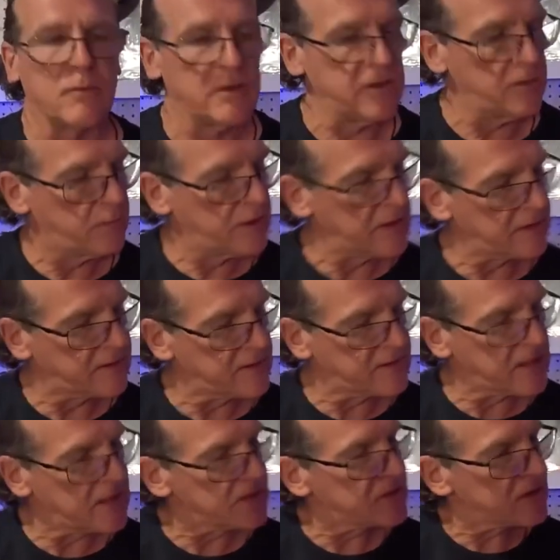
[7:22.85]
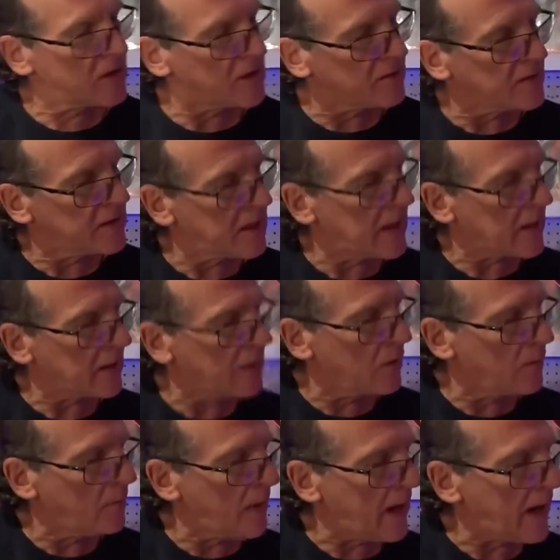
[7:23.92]
When you get the tension on the neck,
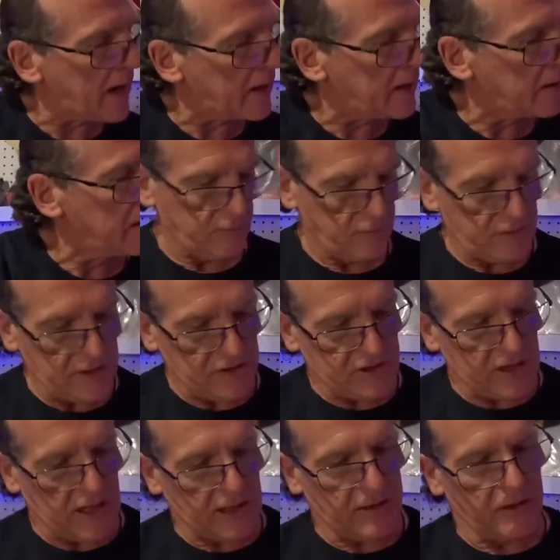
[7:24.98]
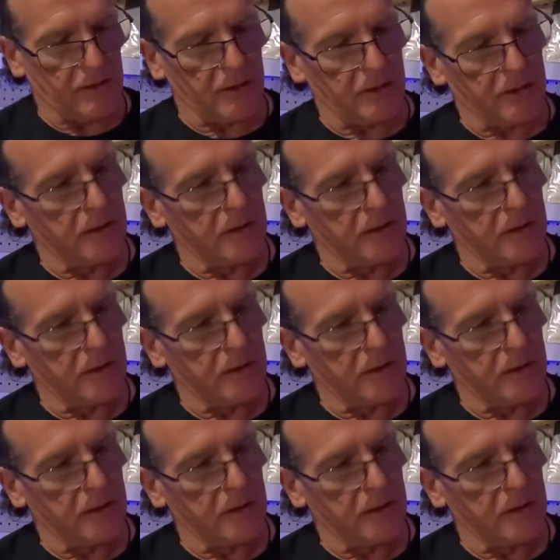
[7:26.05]
go back, recheck your